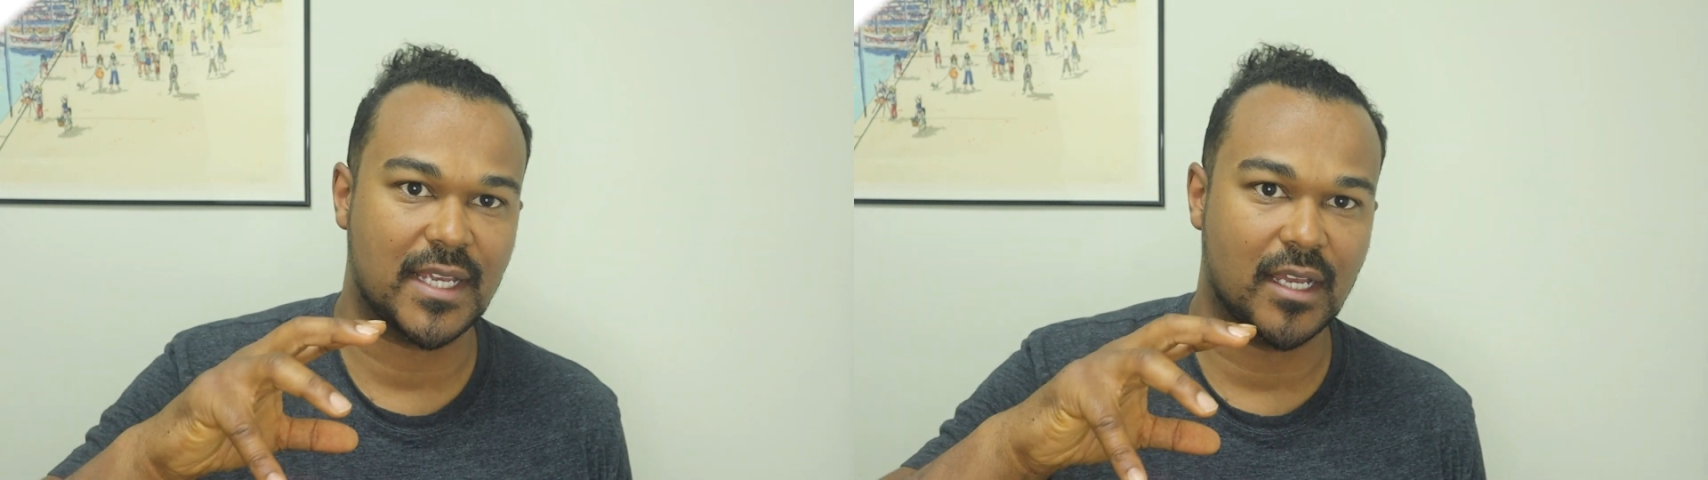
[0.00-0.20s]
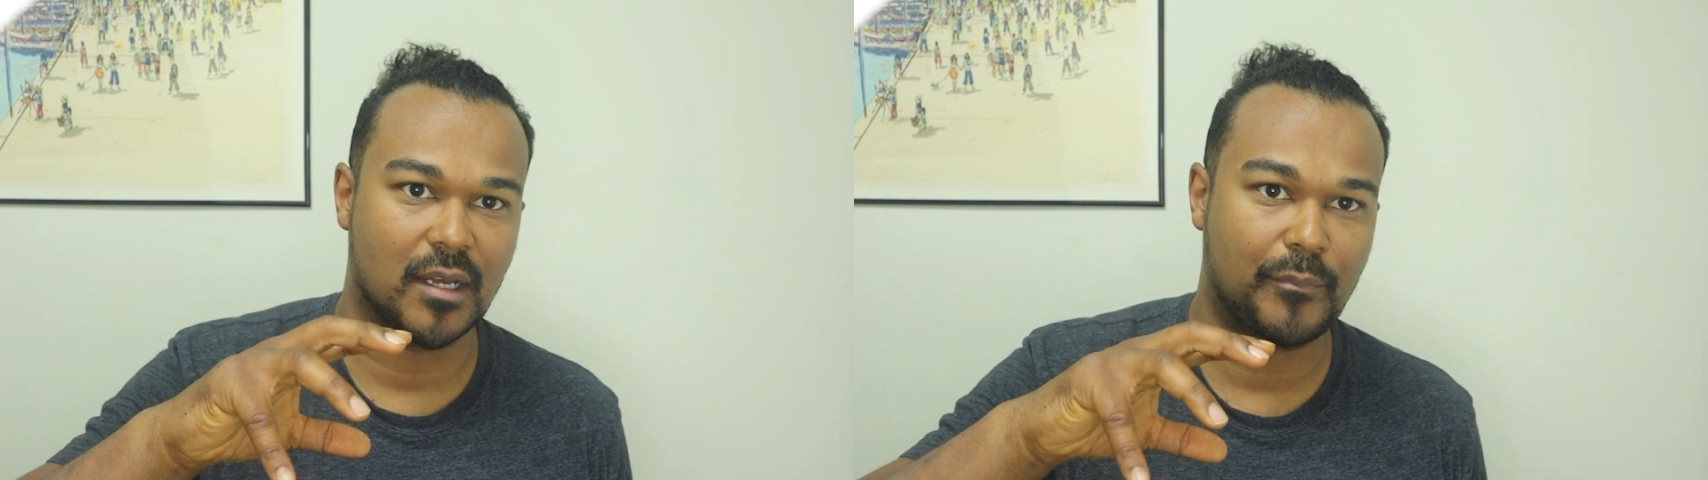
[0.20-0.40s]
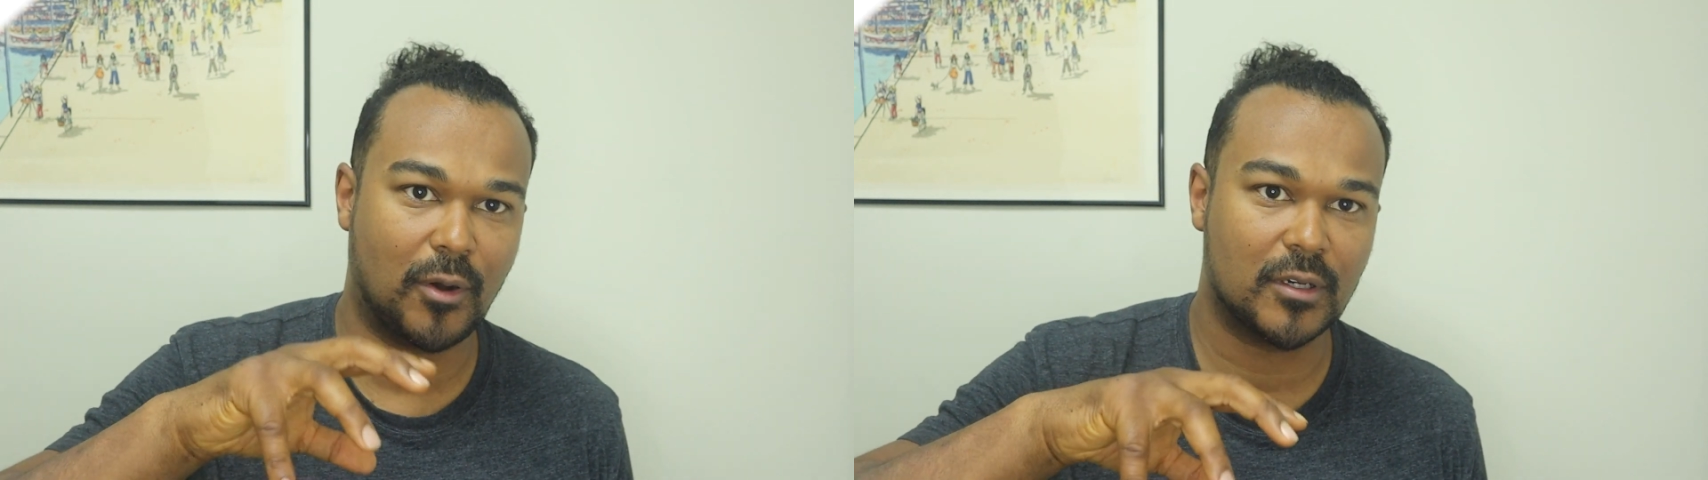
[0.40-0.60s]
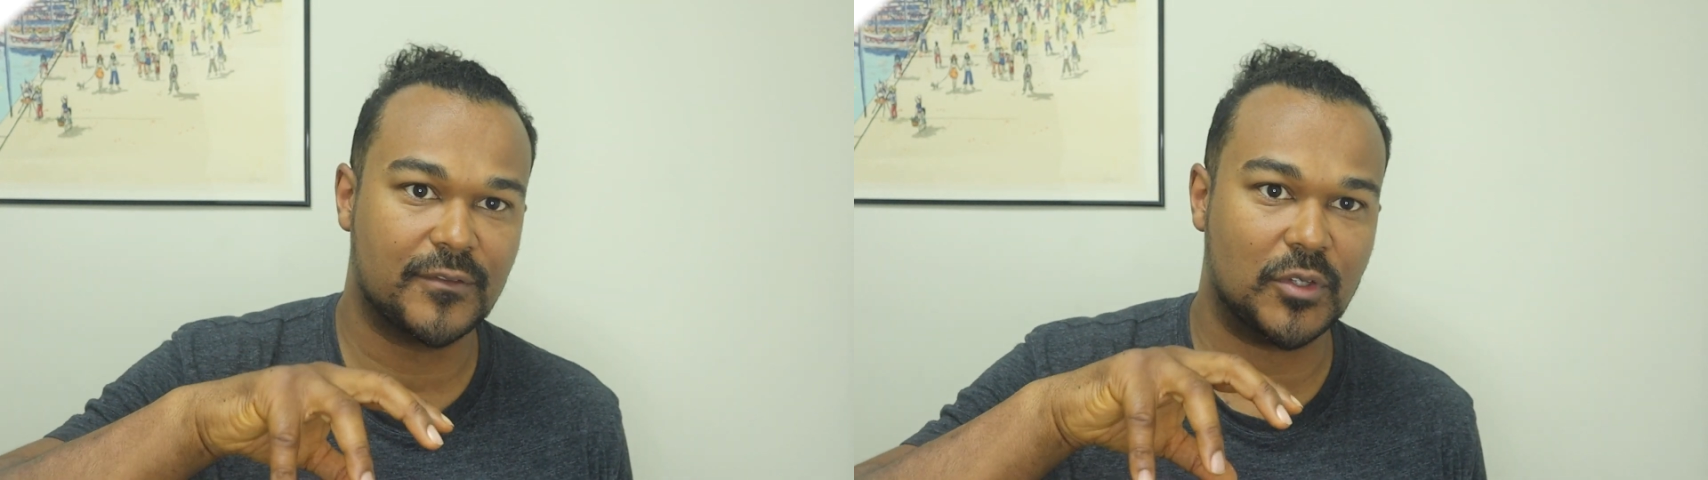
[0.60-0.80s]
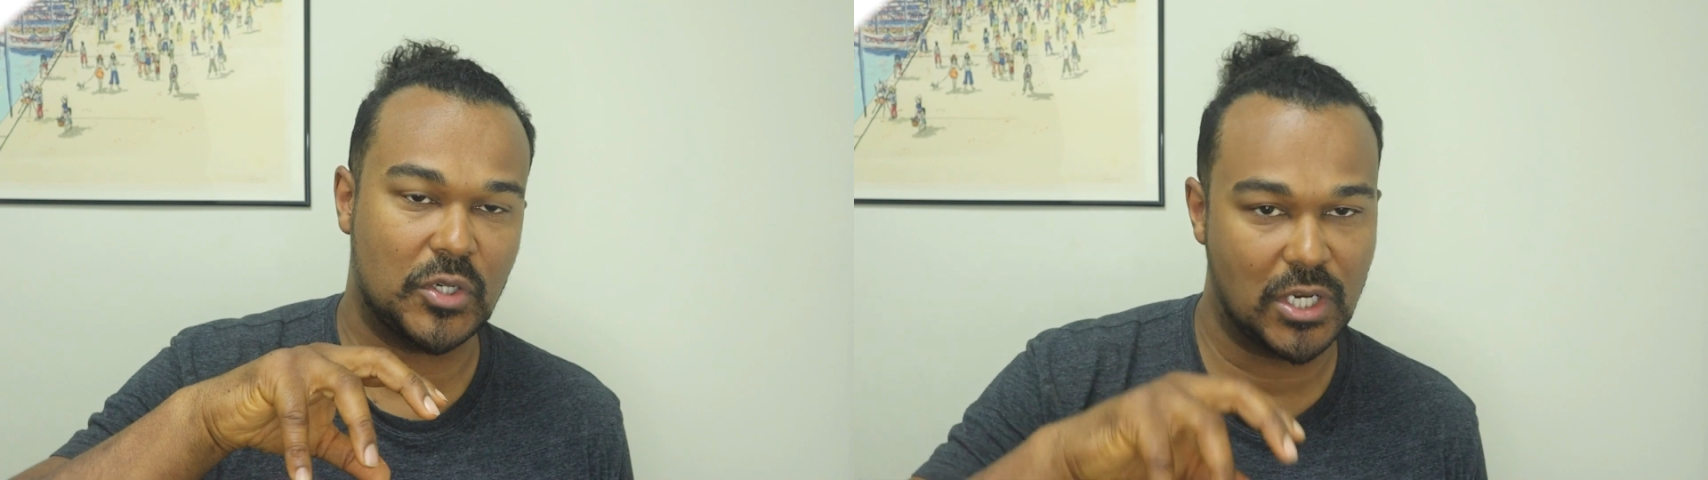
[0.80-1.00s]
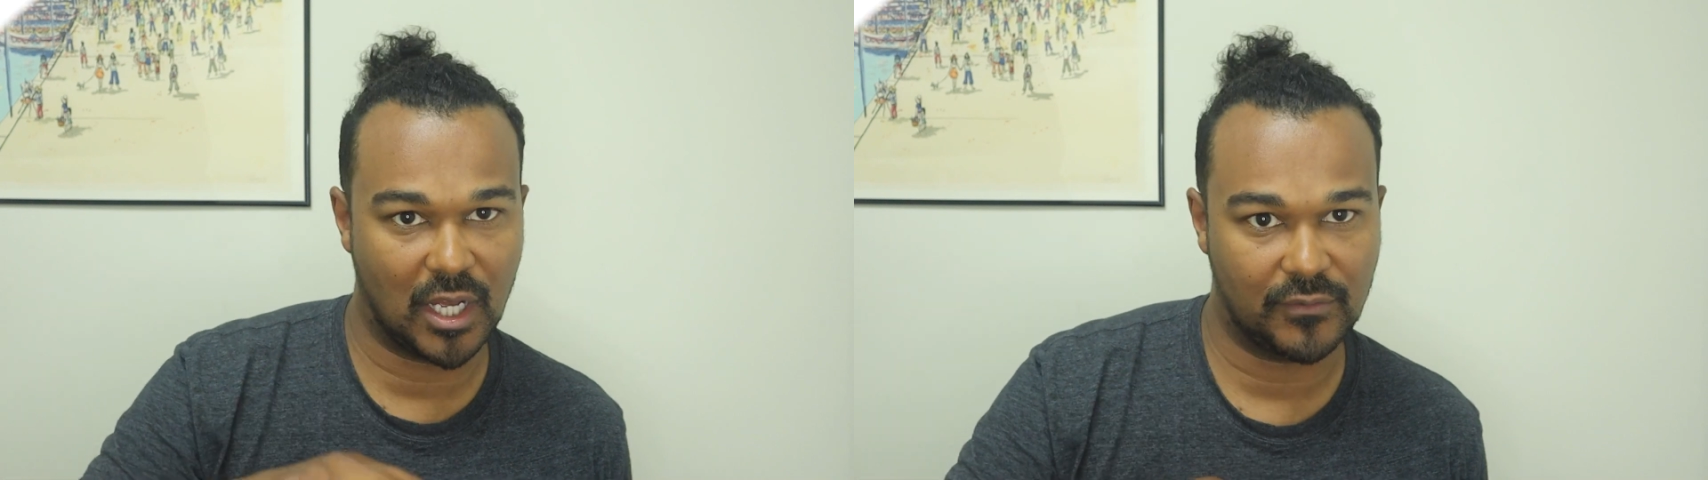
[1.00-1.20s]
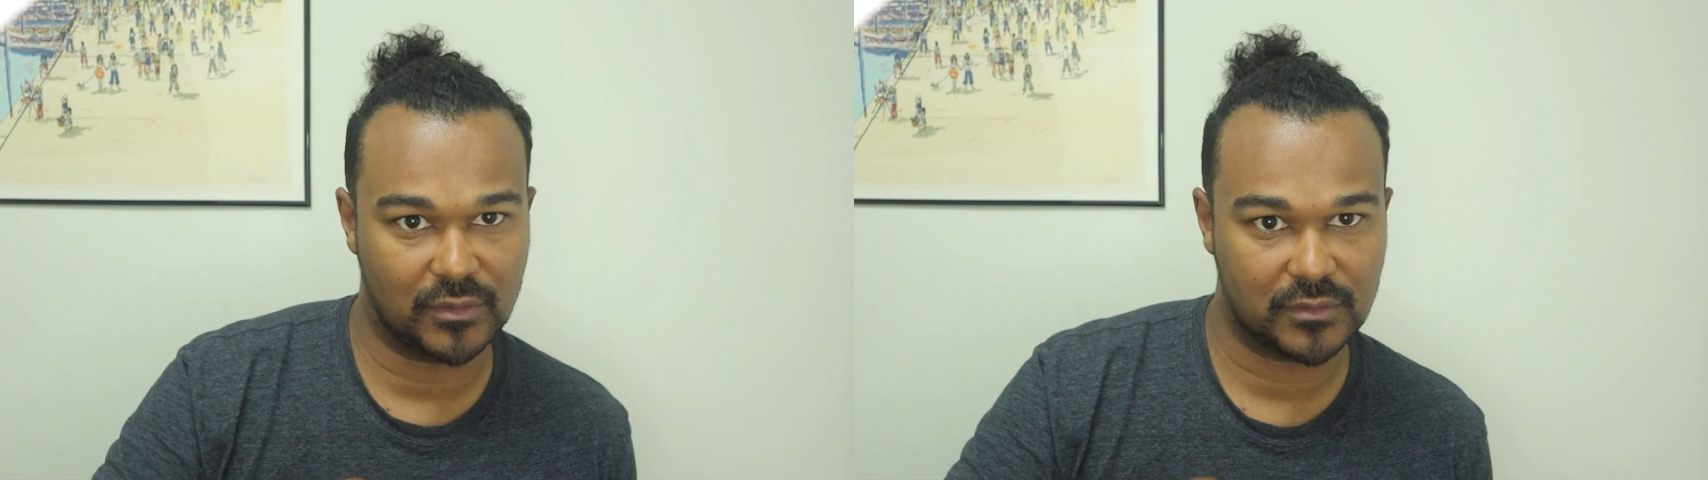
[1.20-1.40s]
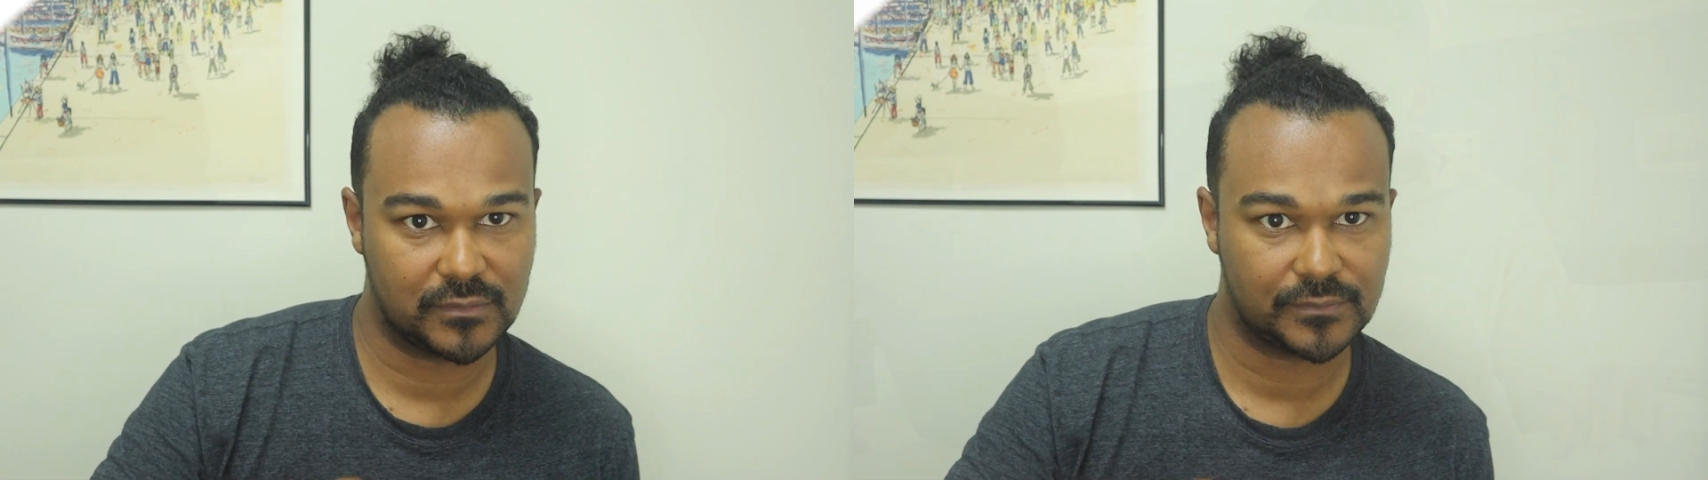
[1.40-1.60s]
a part of your
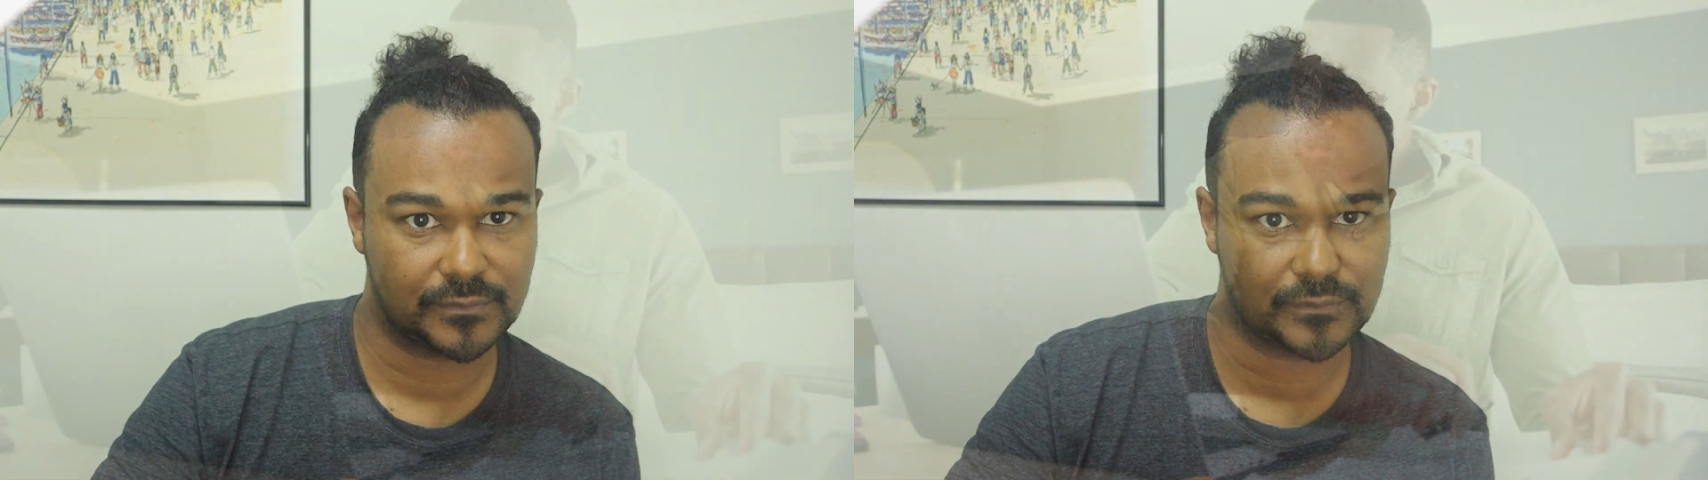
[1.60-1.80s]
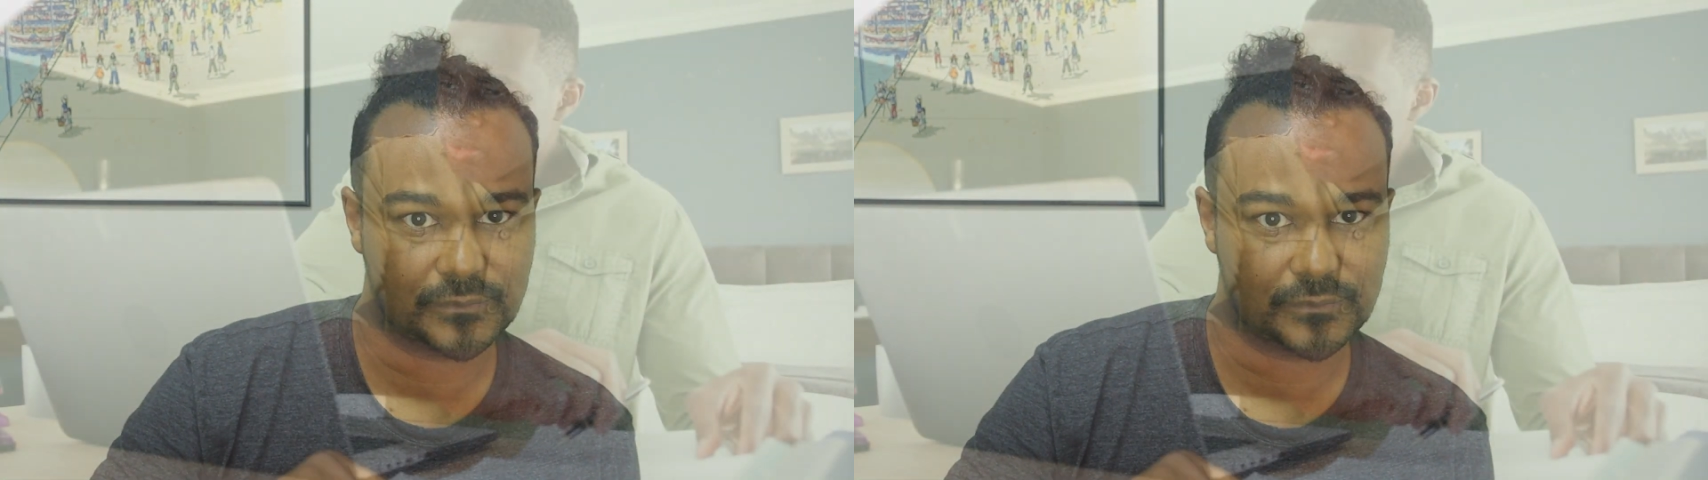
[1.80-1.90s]
novel. When it